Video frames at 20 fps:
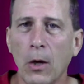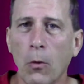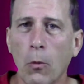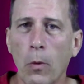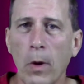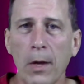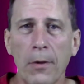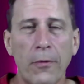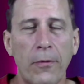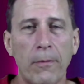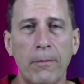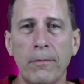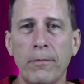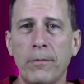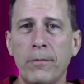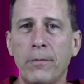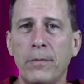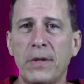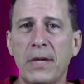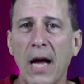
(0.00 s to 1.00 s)
with
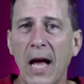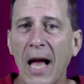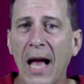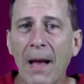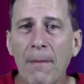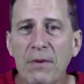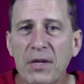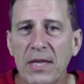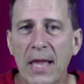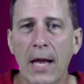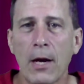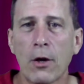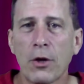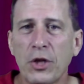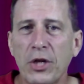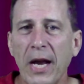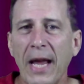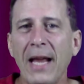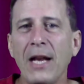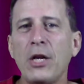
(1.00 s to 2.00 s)
times that are
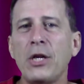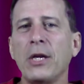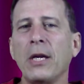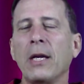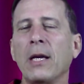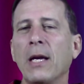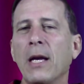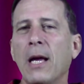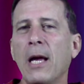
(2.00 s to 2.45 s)
changing.